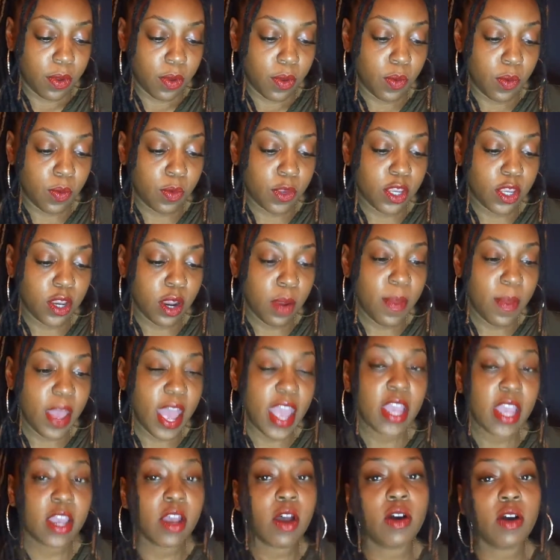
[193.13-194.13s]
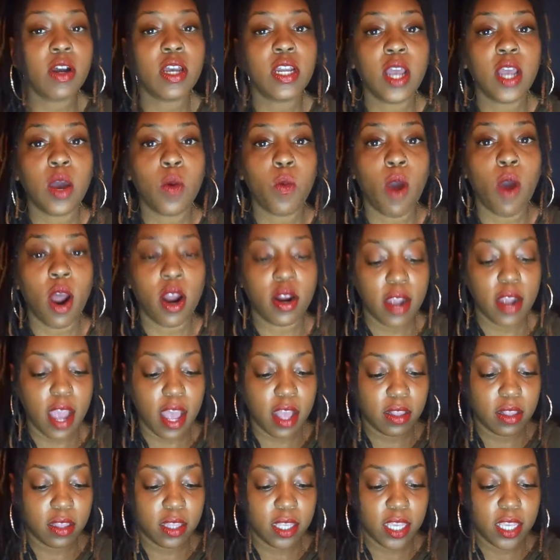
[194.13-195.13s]
when you're buying coconut water
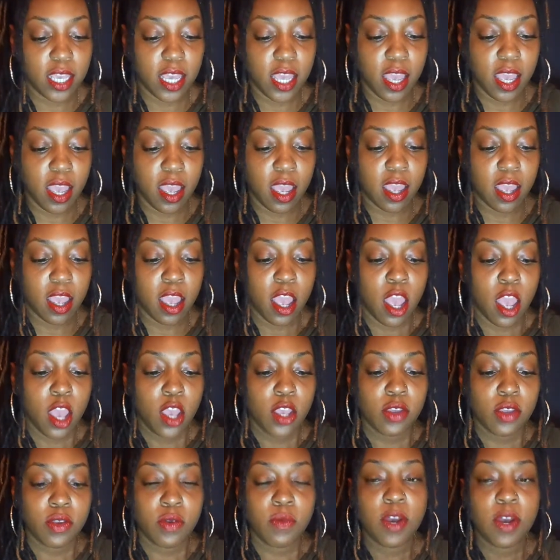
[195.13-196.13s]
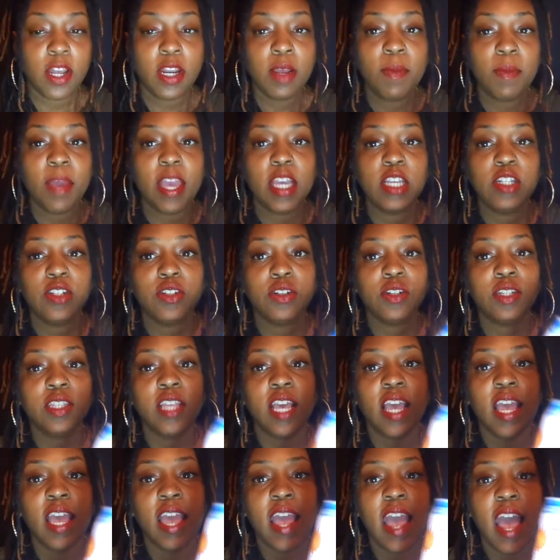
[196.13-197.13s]
out the can, you want to make sure
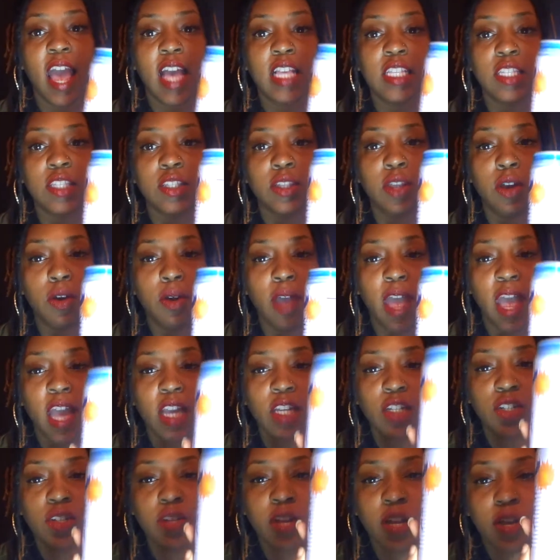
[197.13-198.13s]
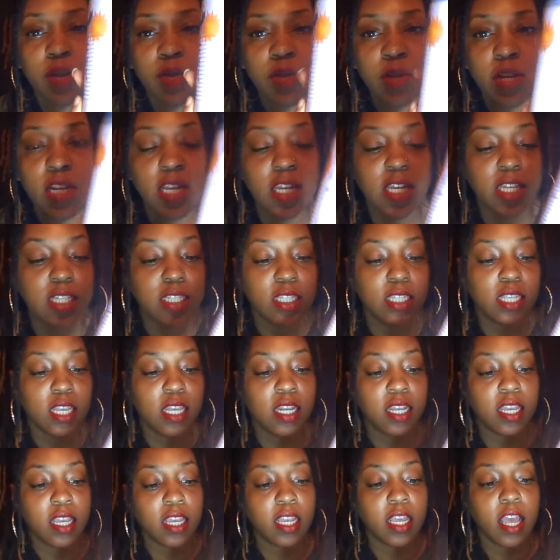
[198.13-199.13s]
that it has no extra ingredients
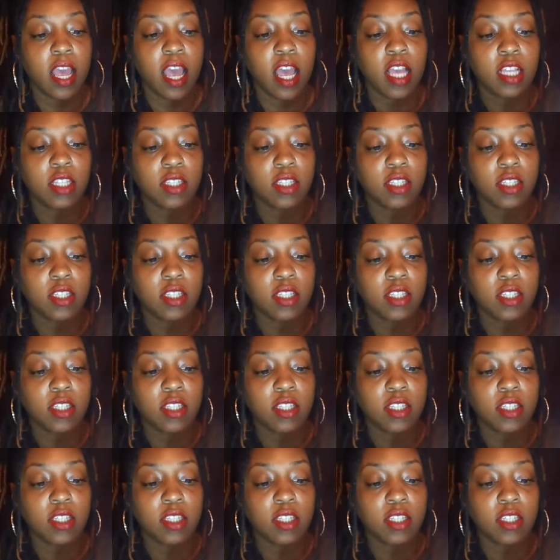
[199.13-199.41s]
in it.